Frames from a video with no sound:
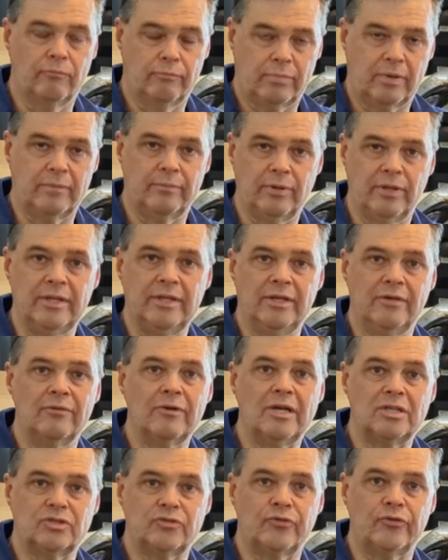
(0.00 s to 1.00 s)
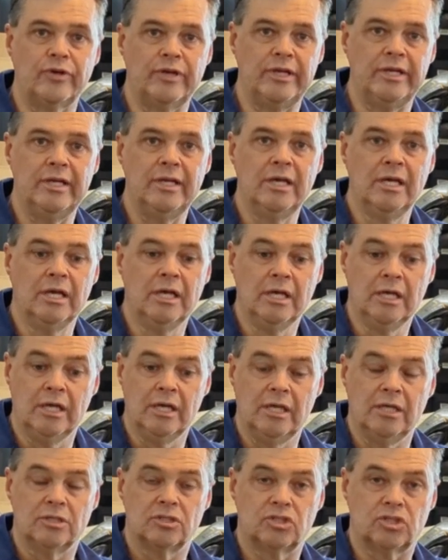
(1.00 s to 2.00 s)
completely rust-free.
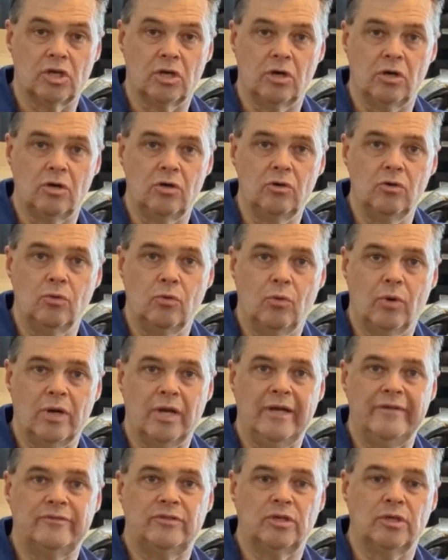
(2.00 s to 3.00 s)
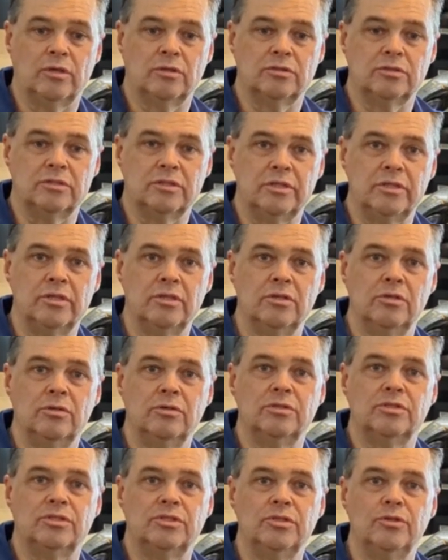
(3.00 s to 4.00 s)
So what I've chosen to do
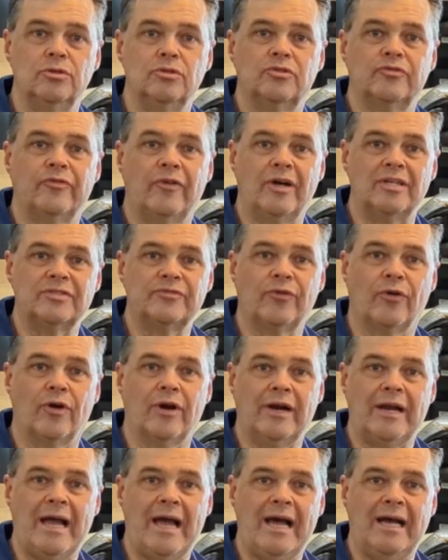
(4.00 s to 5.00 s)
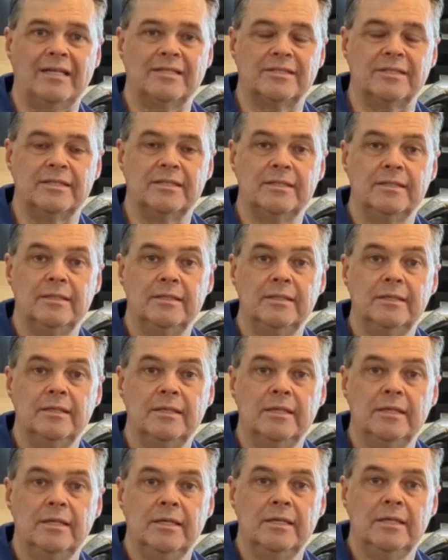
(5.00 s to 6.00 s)
is use phosphoric acid.
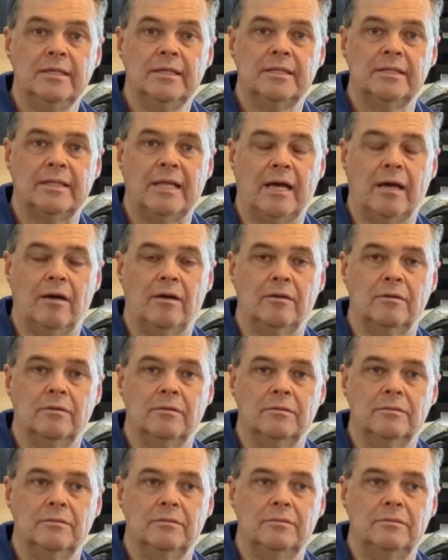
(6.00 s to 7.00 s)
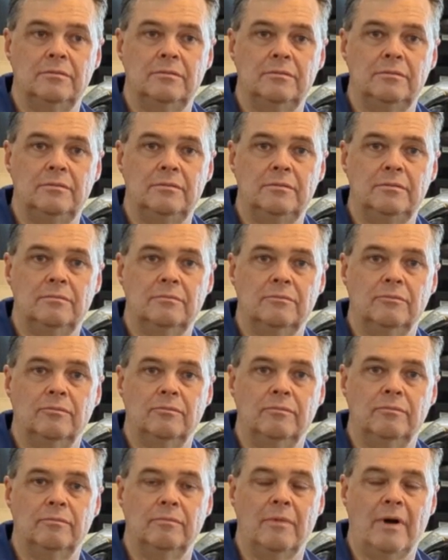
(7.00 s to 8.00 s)
Now,
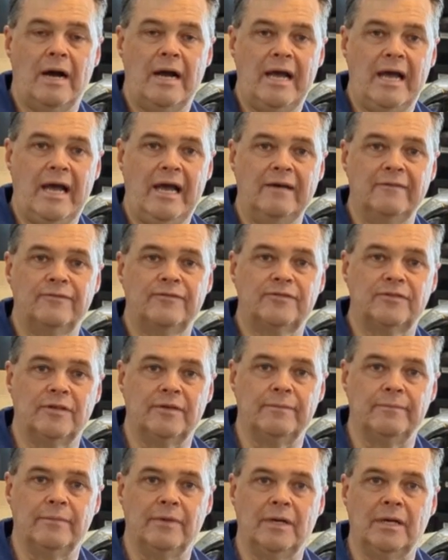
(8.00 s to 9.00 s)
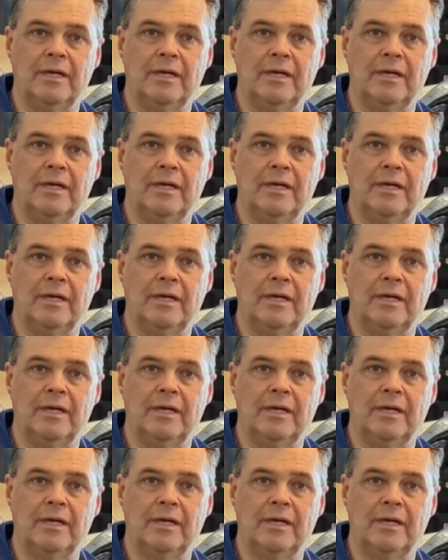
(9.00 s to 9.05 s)
I have some